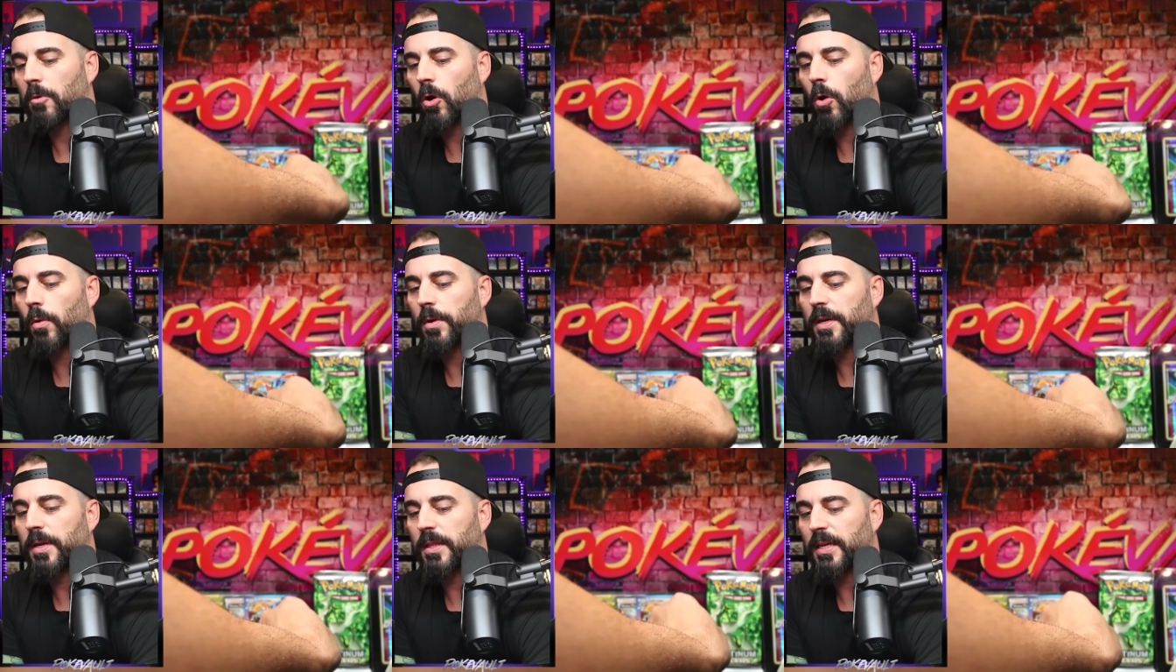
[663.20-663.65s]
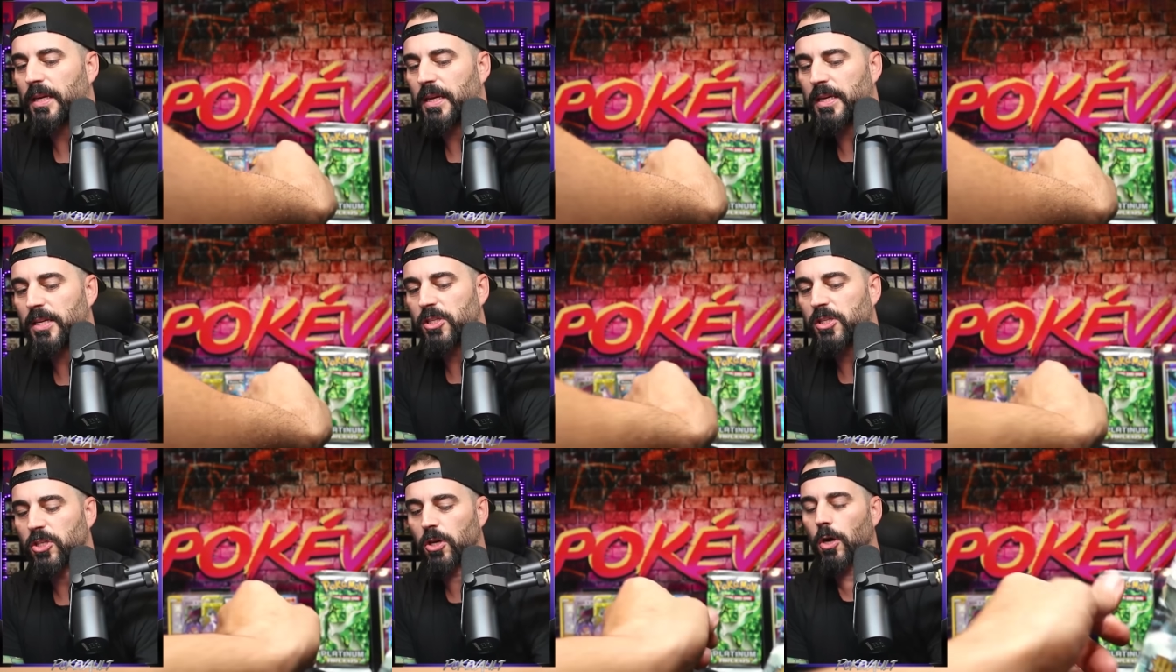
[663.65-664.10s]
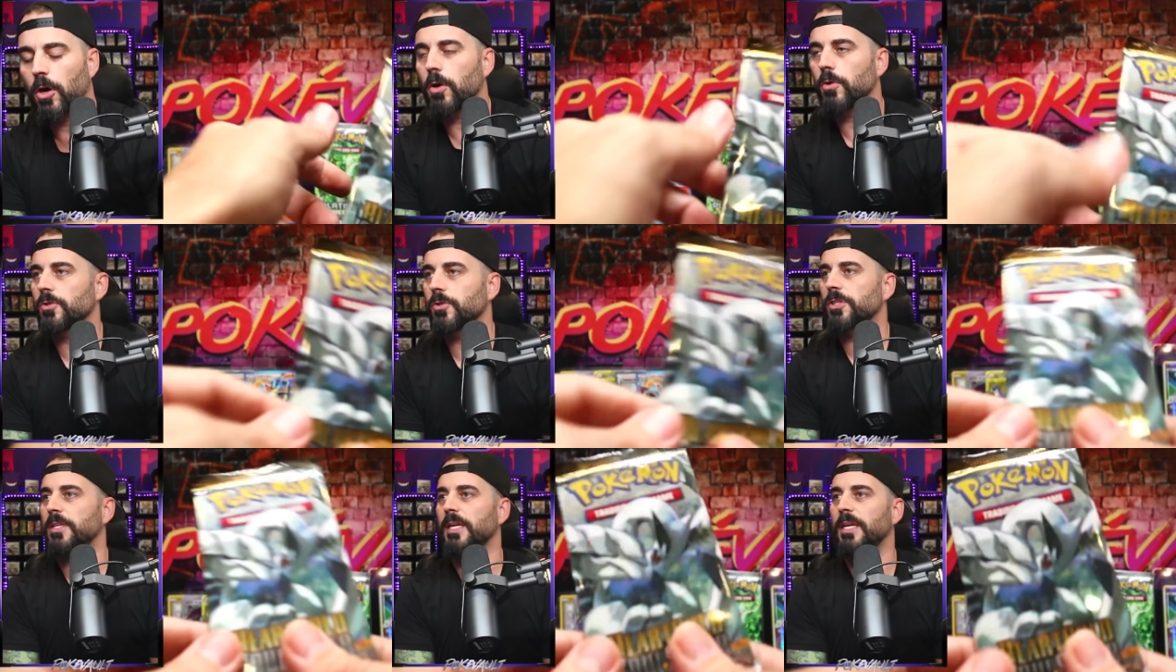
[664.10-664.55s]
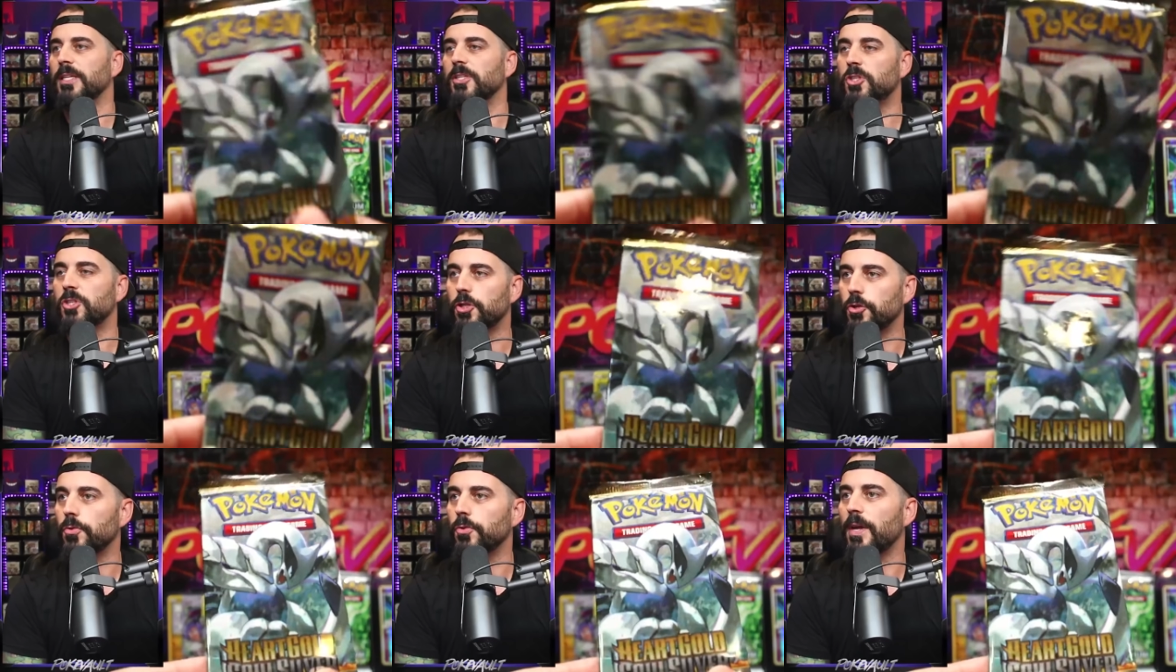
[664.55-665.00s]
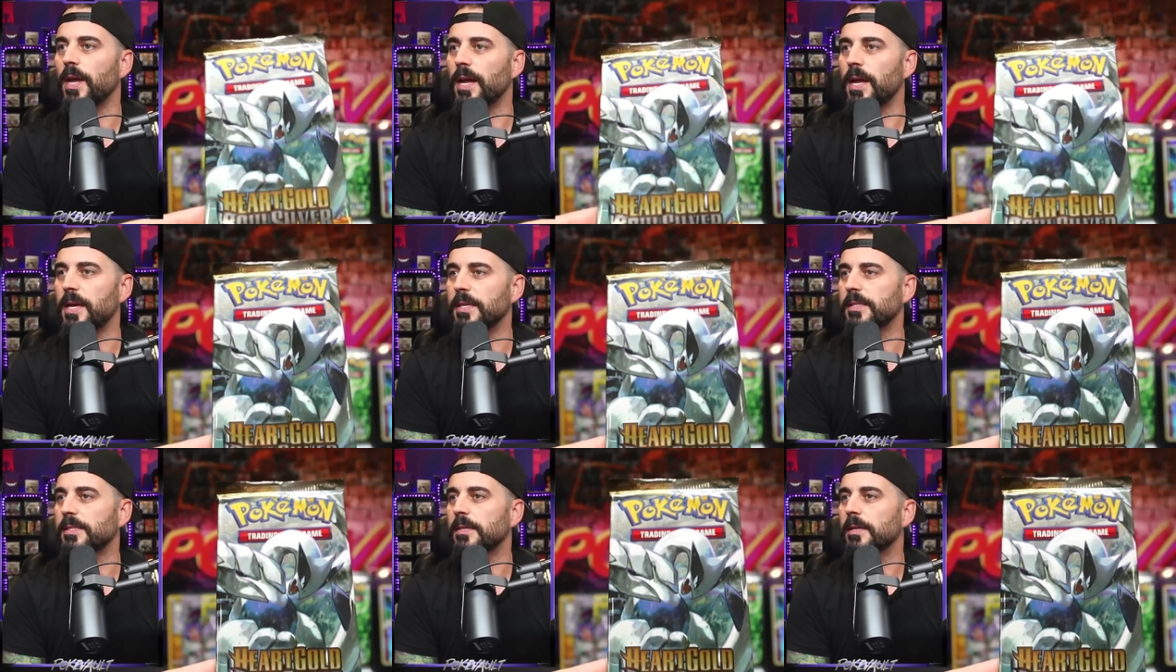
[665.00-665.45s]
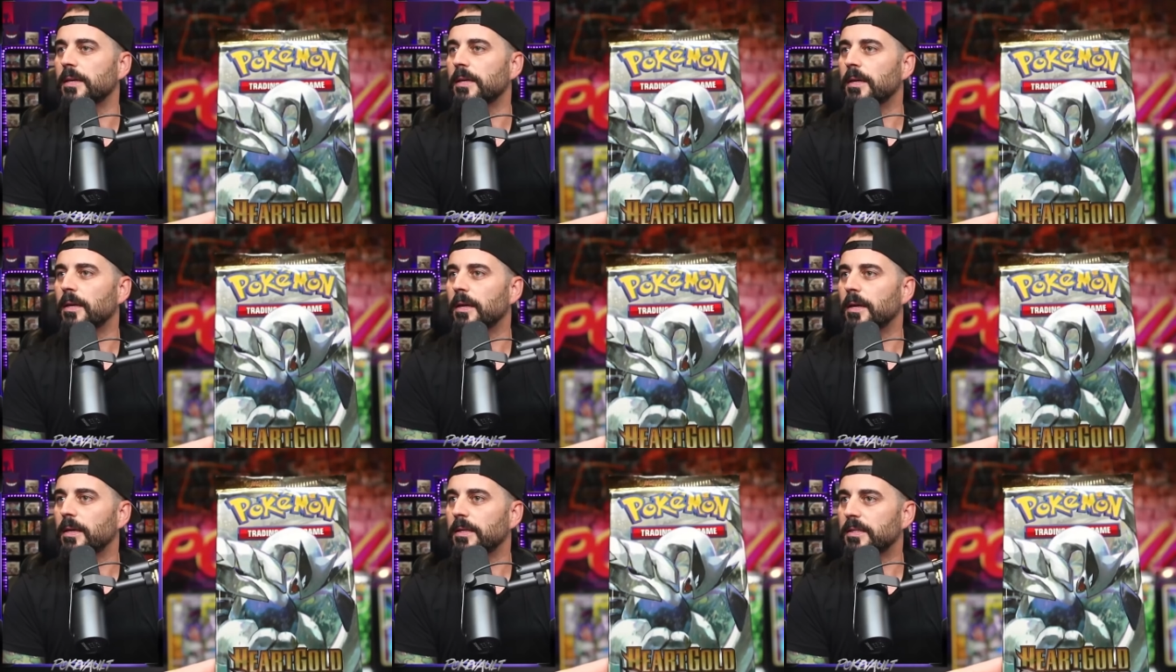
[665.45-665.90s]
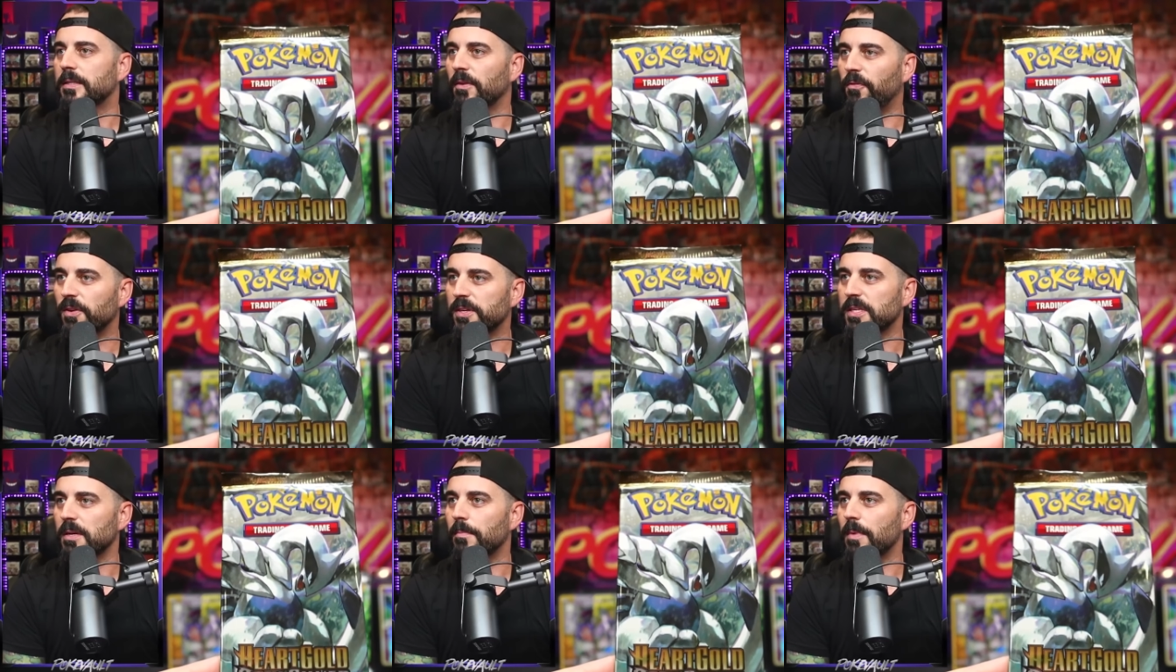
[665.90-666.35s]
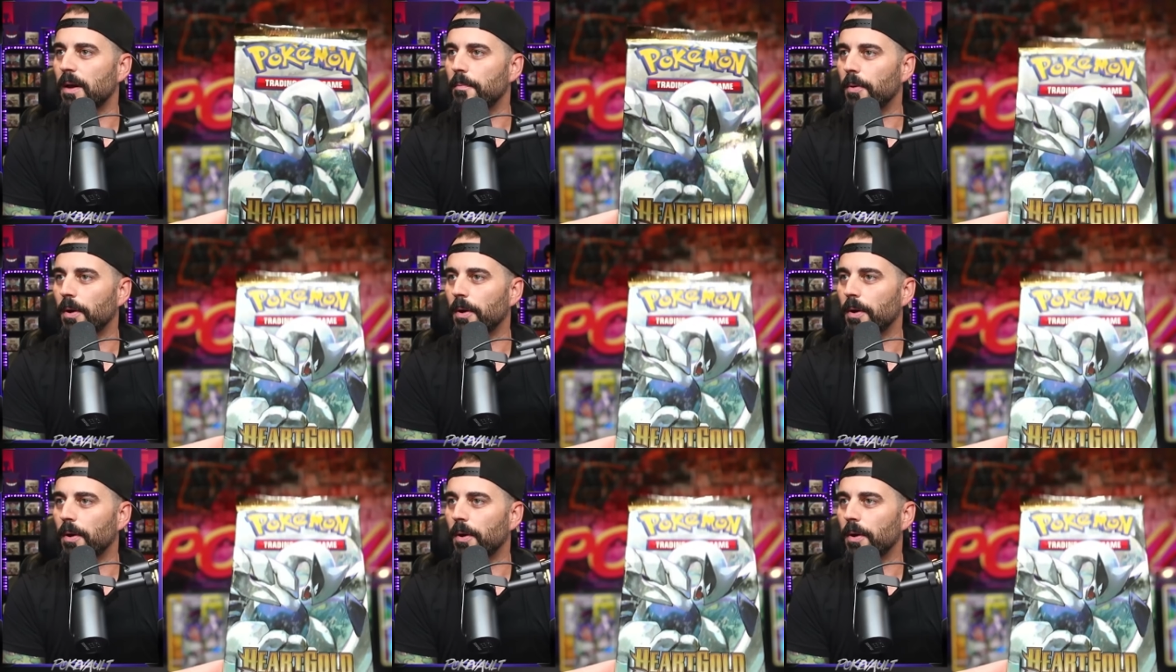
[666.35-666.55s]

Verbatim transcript: I'm going to the East Coast in two days to visit my